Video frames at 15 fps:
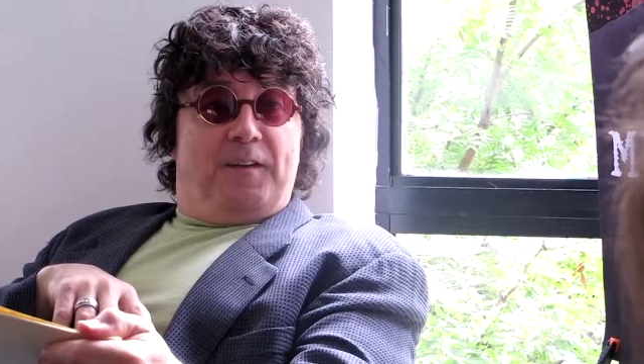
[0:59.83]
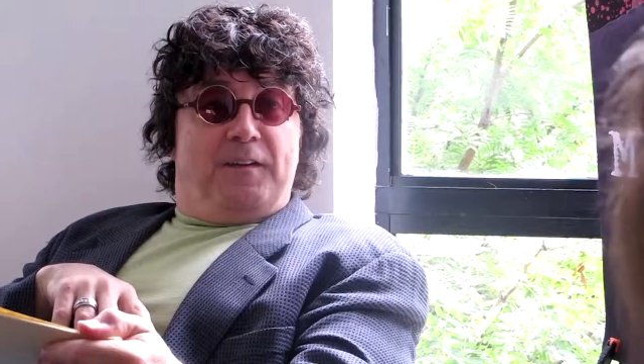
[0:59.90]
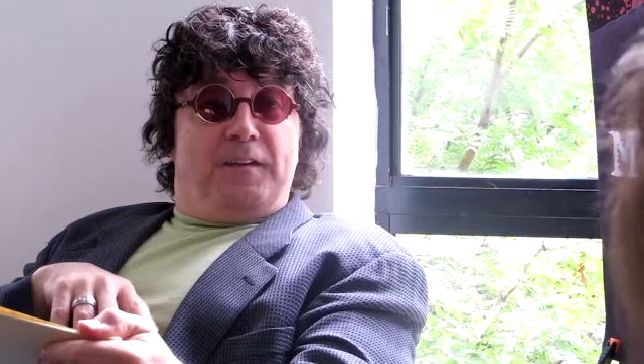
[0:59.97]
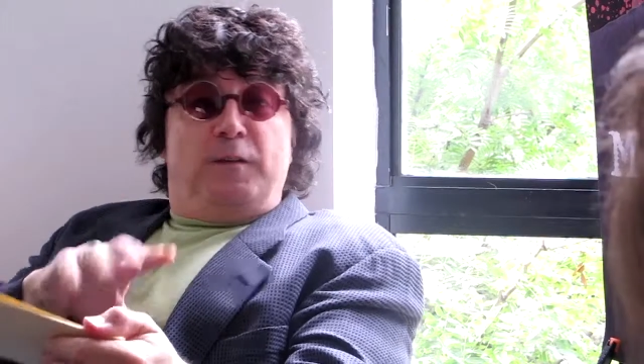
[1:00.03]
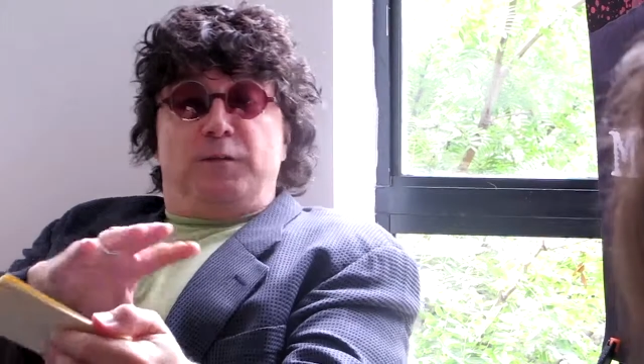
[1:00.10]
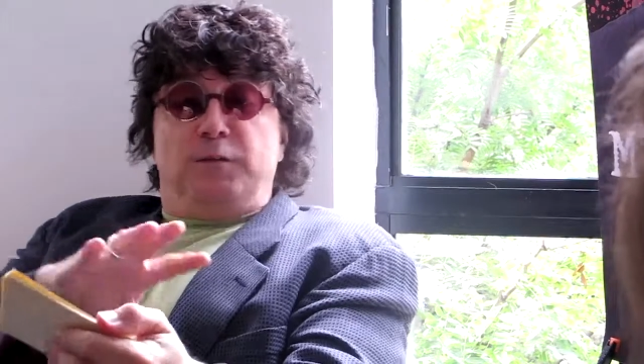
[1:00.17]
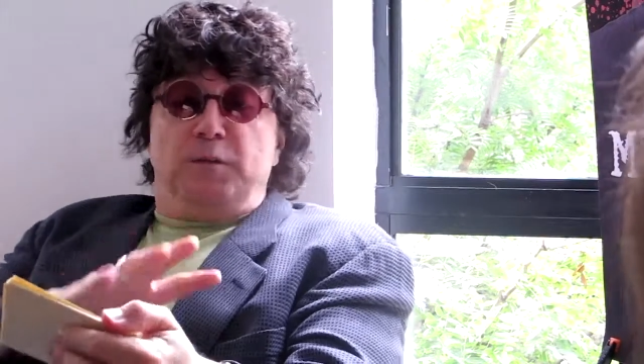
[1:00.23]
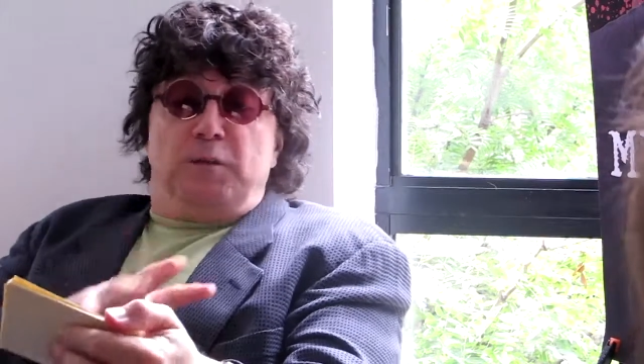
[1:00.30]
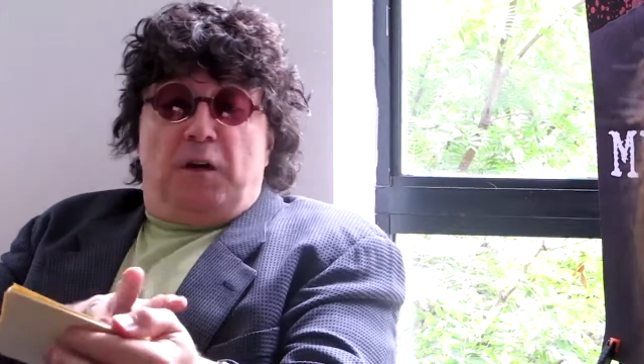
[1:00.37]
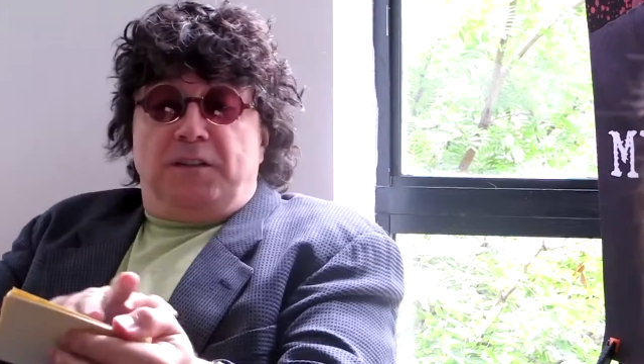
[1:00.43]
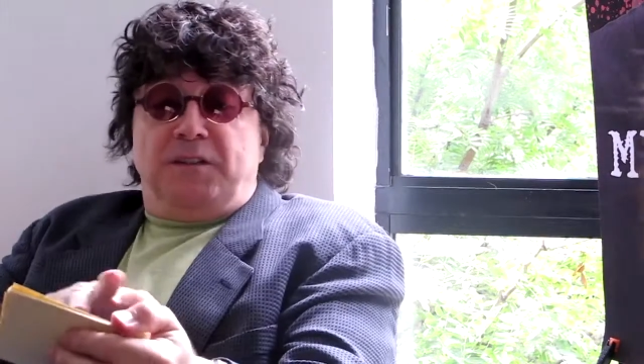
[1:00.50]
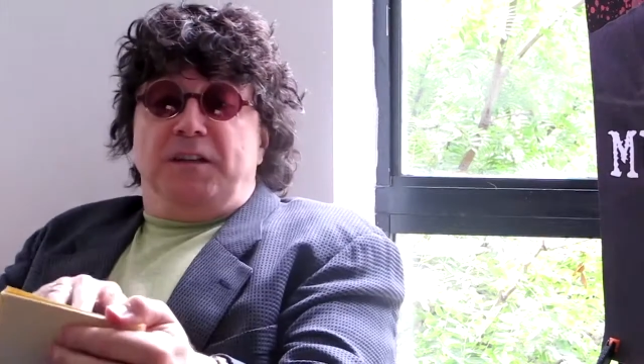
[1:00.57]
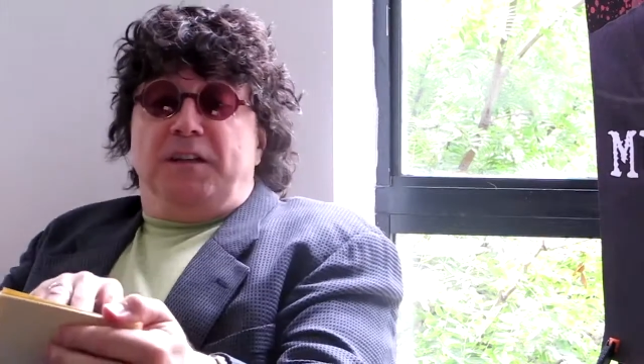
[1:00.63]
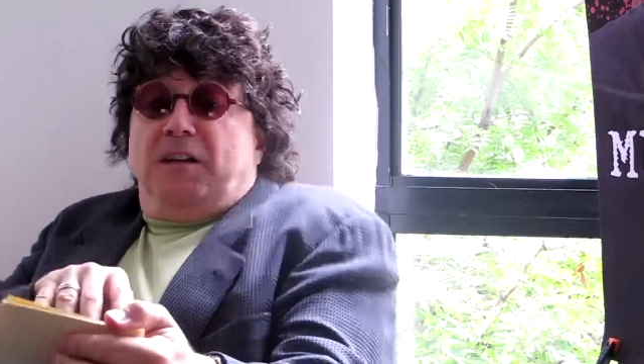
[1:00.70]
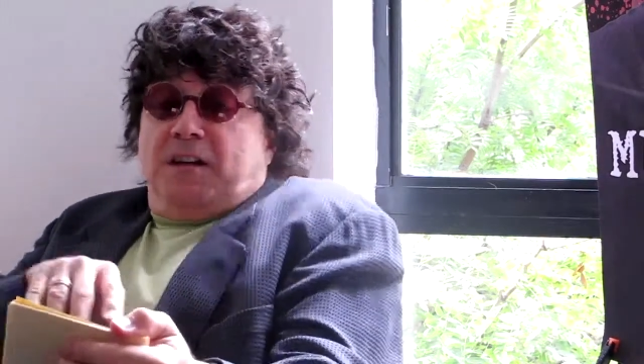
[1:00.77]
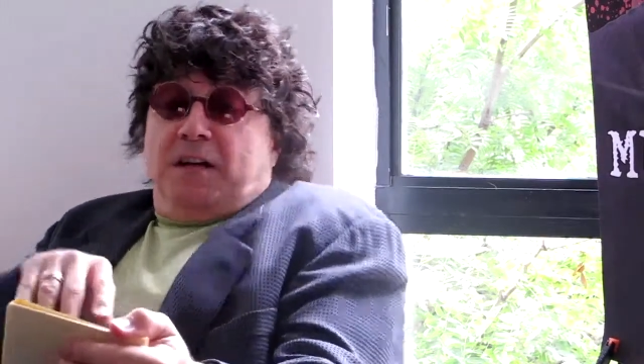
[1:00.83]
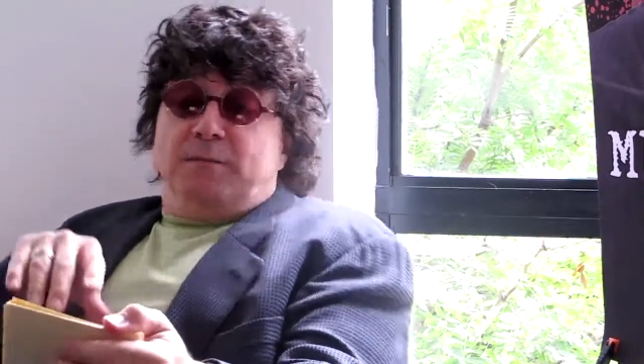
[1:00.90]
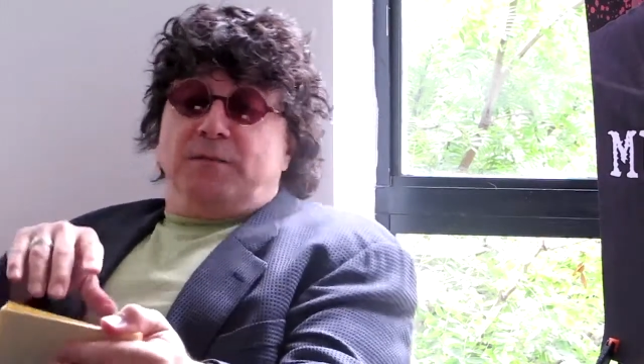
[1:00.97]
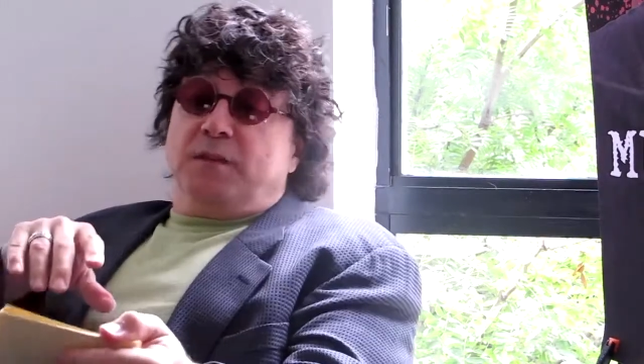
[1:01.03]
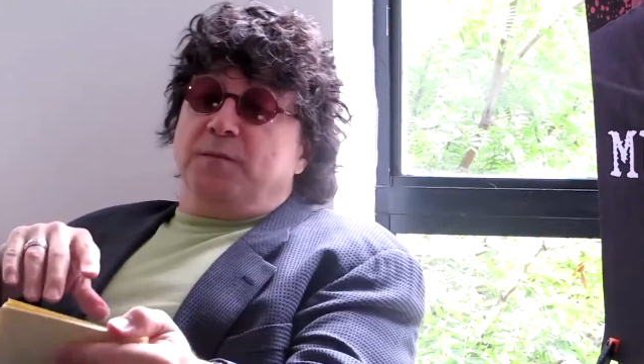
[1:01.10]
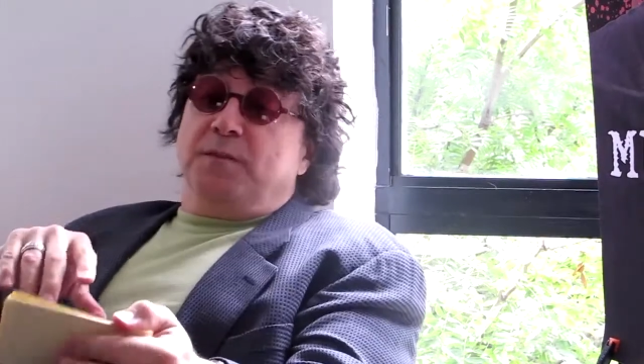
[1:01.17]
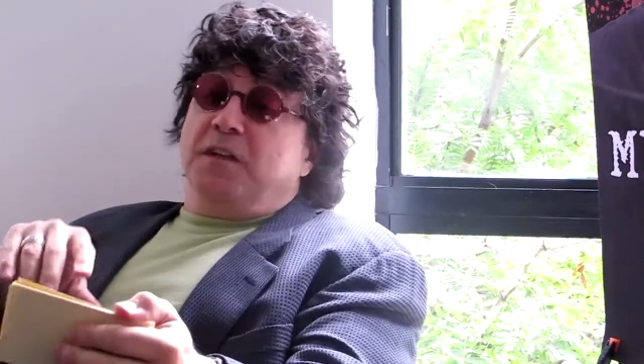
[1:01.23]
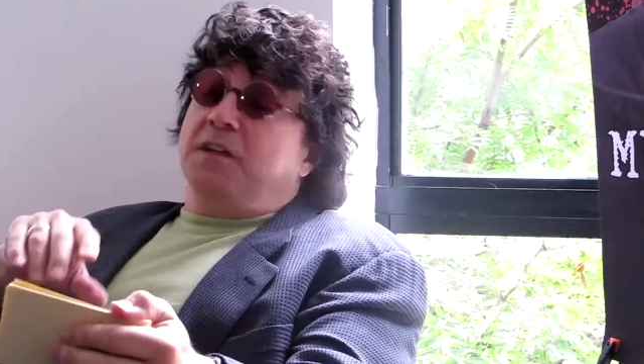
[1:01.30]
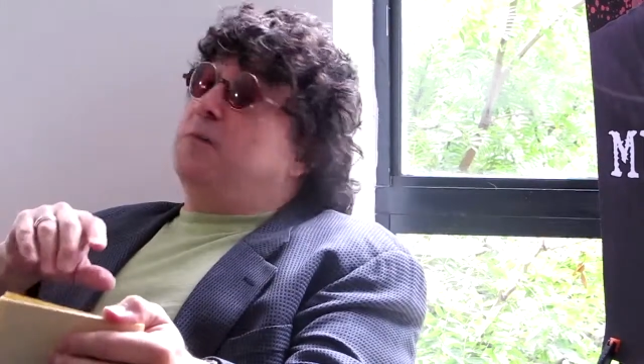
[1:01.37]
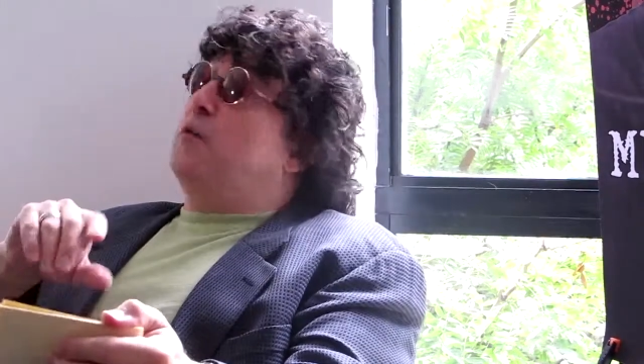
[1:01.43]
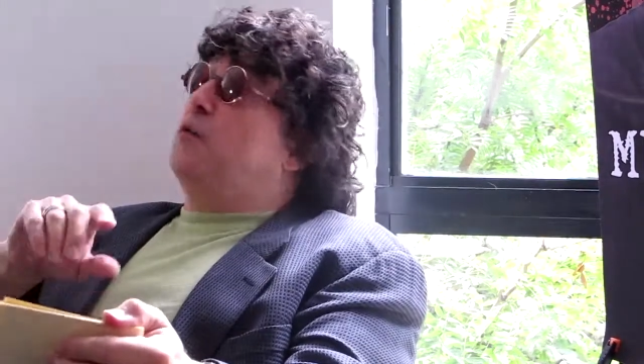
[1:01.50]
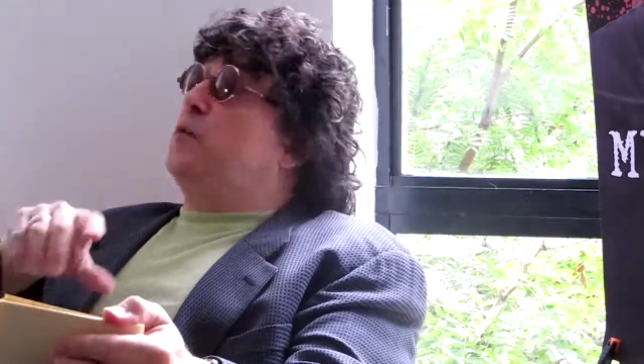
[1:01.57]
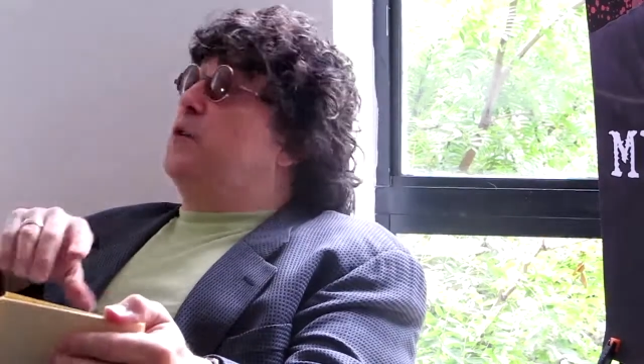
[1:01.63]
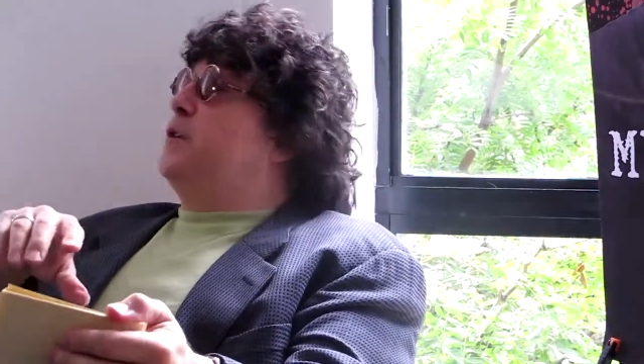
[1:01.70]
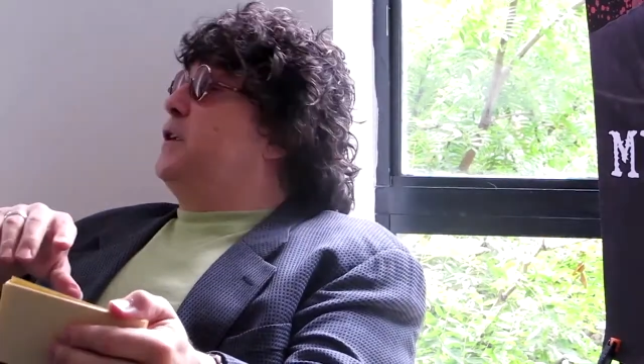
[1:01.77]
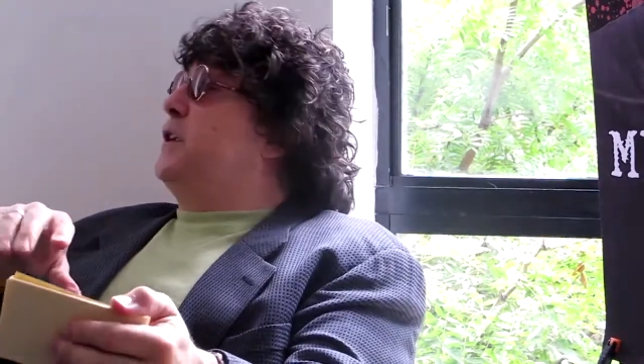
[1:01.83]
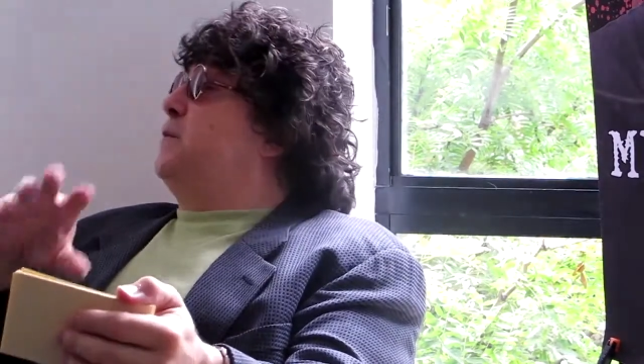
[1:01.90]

Now, you know, Adina comes from the Hebrew word.